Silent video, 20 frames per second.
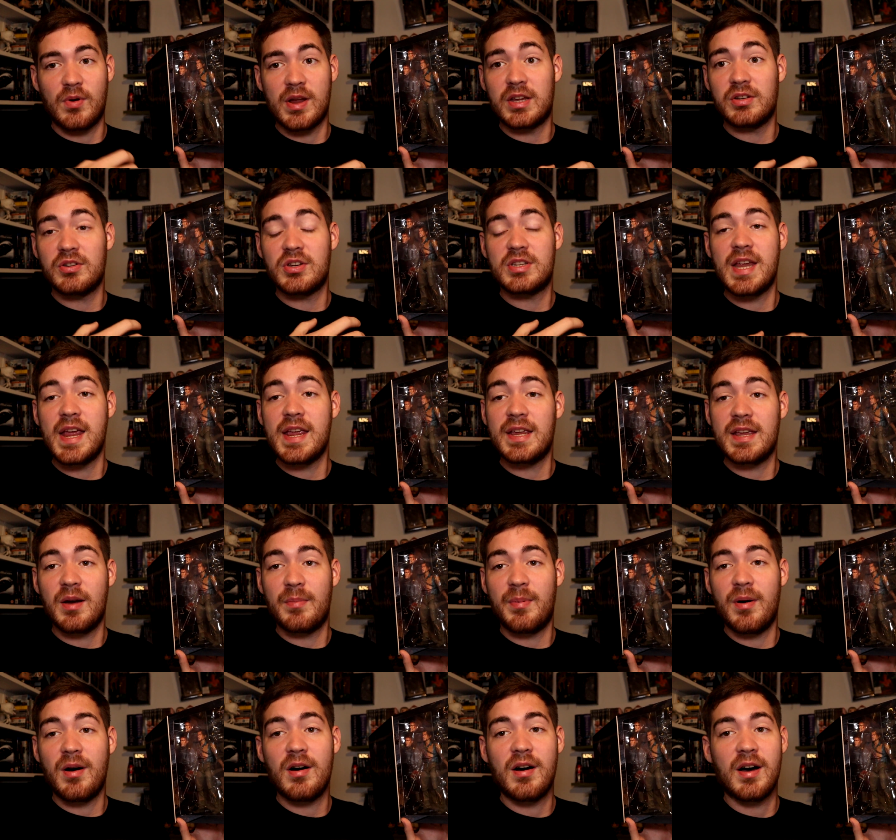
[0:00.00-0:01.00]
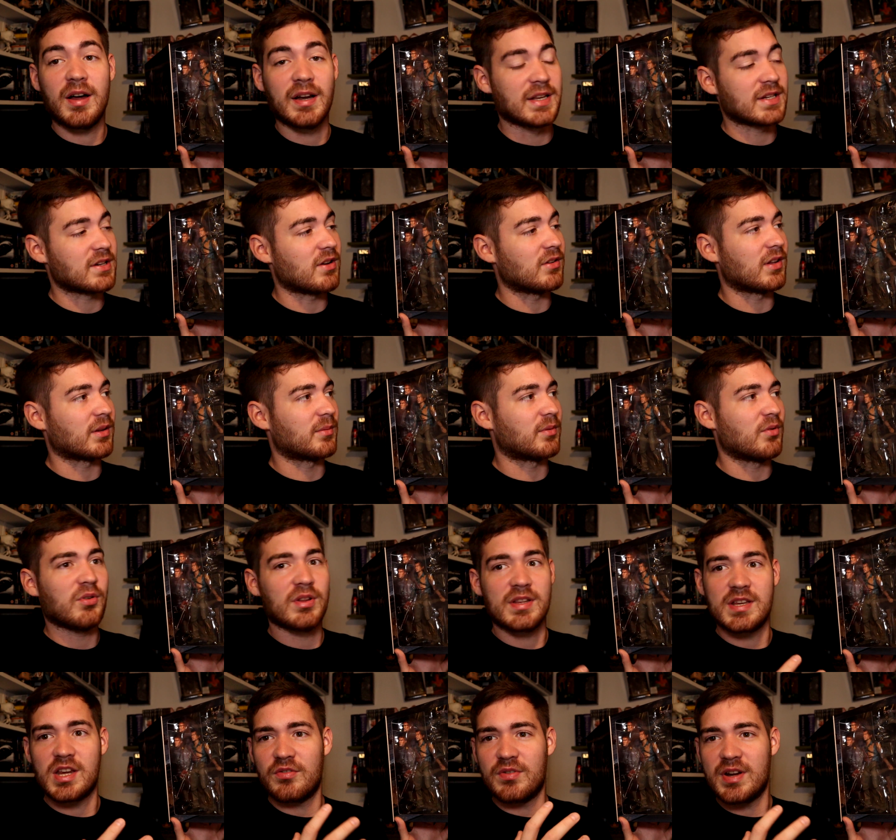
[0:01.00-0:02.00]
where you can just take it apart, and it's got like
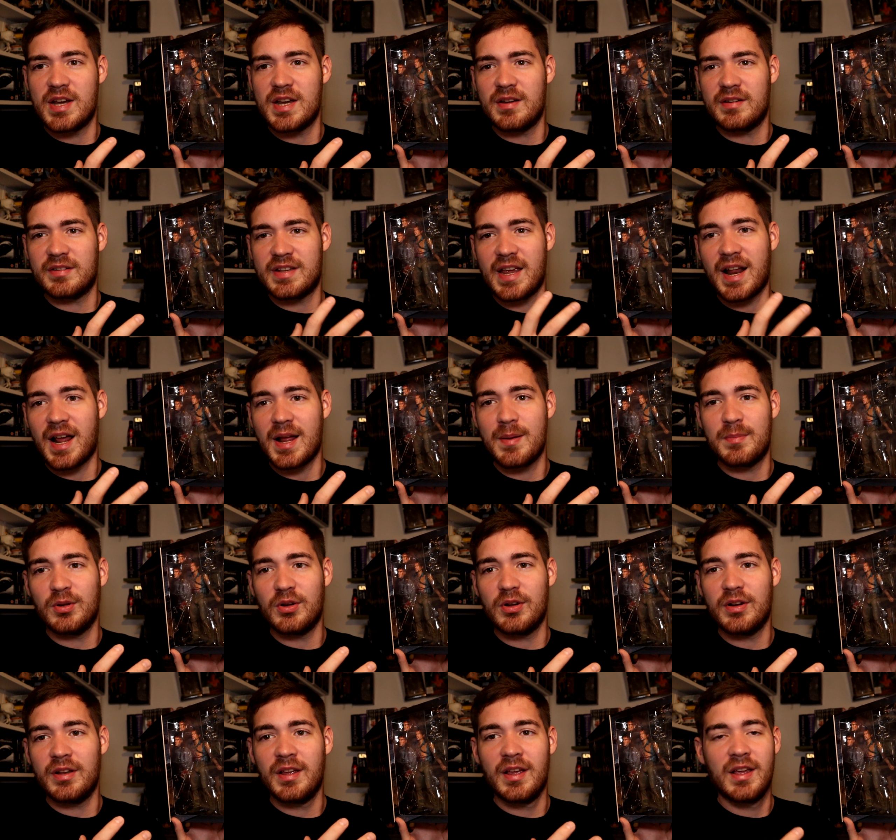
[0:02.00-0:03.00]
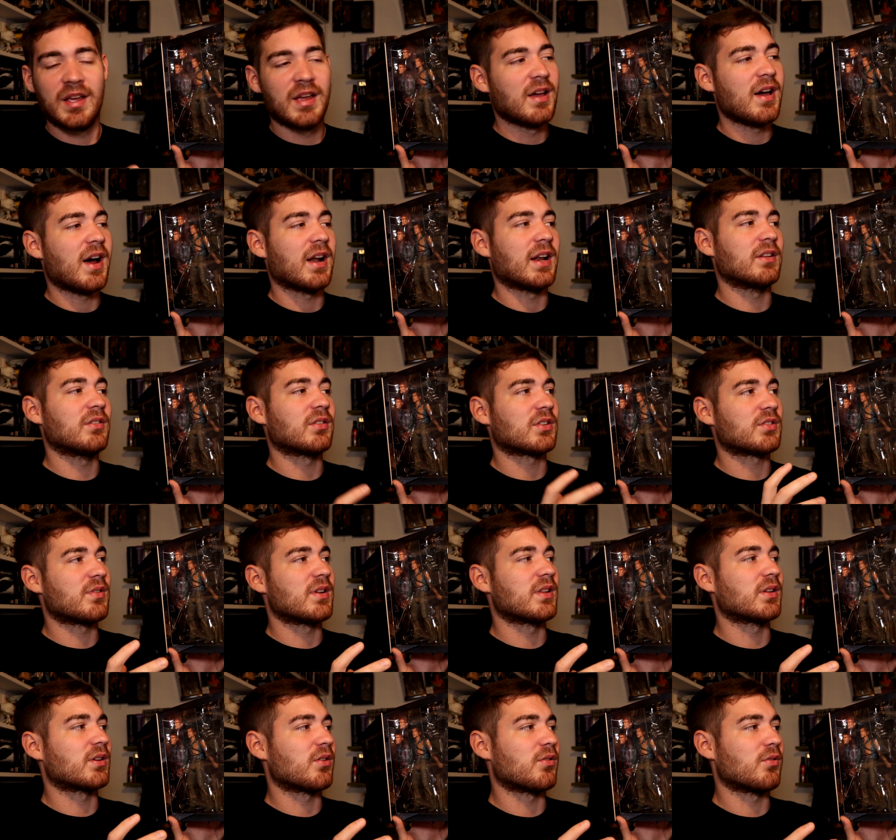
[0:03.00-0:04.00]
all this green deadite blood, and it looks
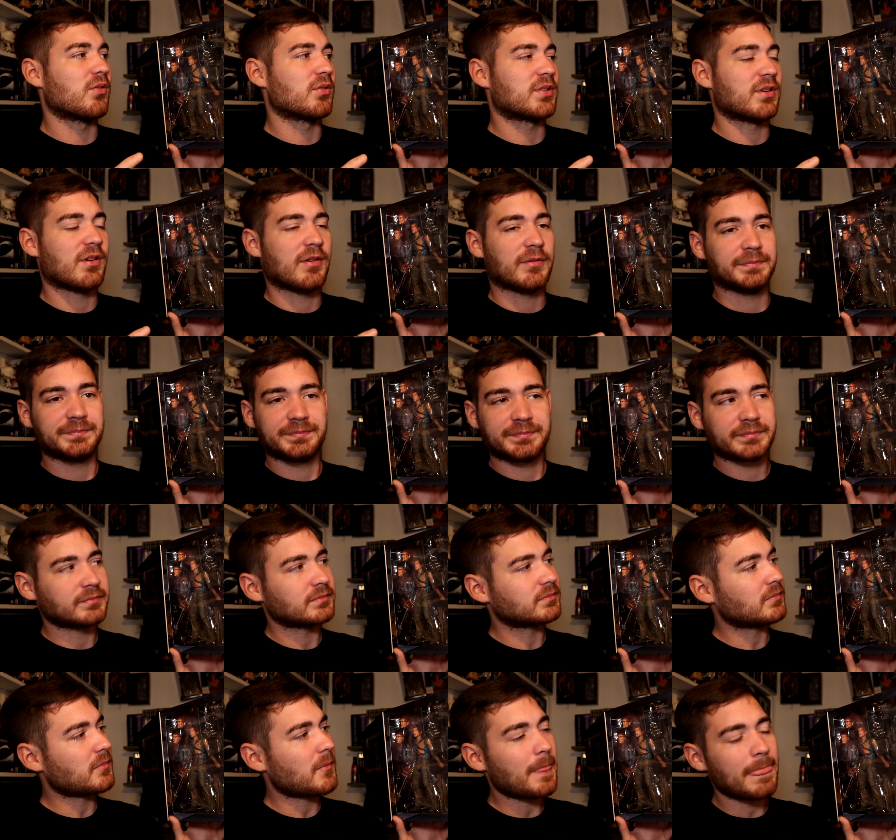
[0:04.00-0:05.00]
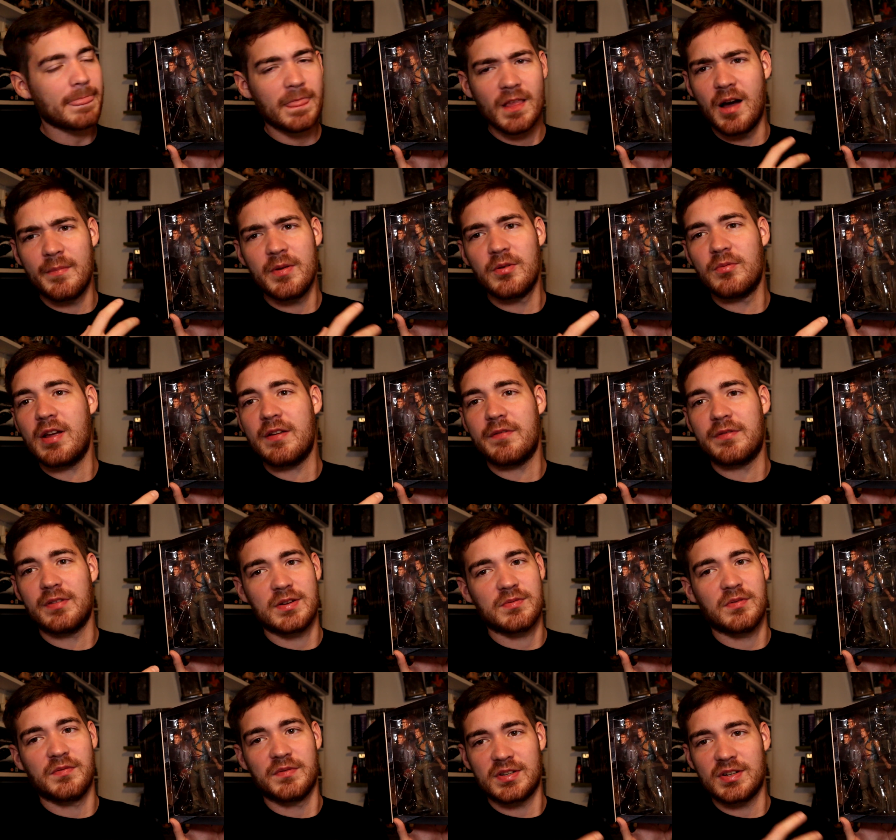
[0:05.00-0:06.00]
really cool. So I've been waiting for
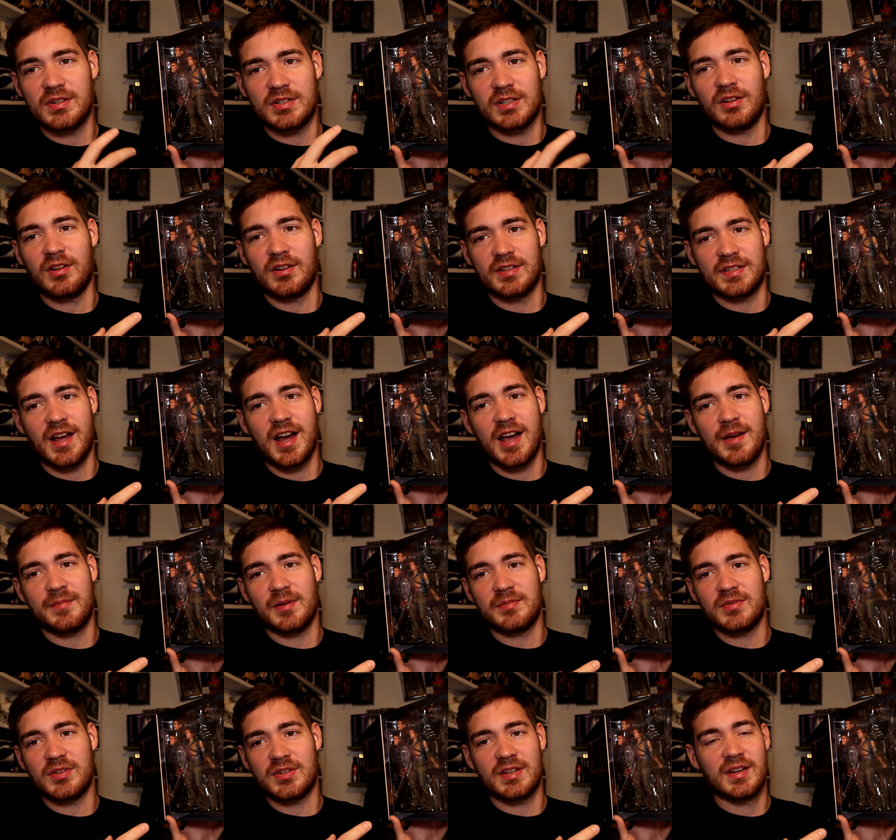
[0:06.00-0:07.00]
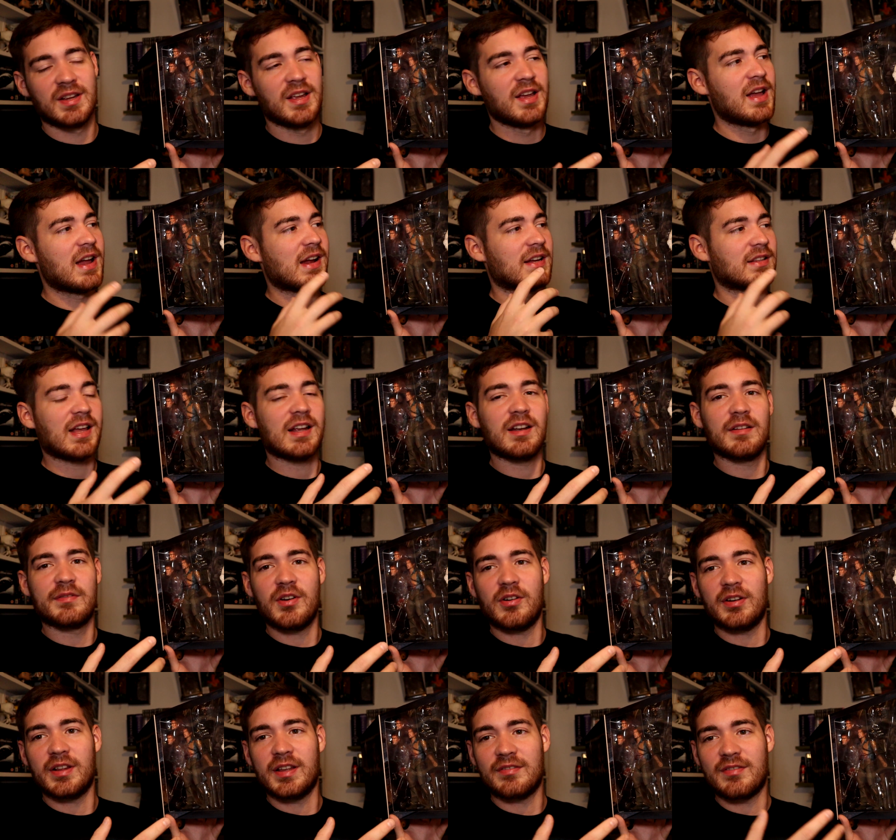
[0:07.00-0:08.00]
this one for such a long time, and I'm just glad I've
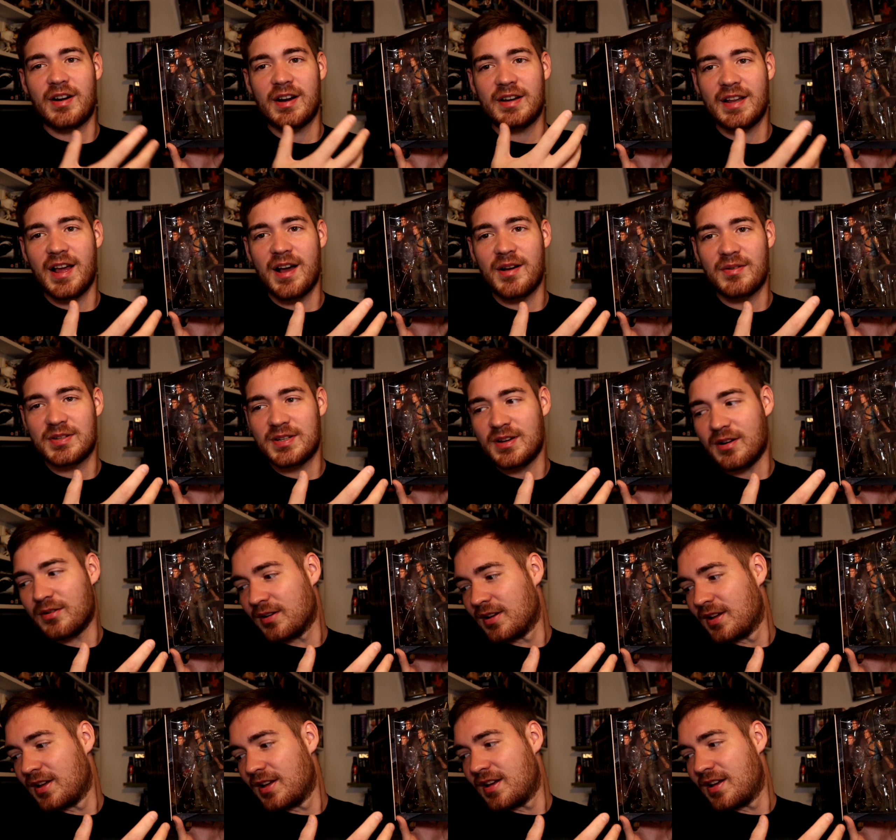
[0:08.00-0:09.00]
got it right now. So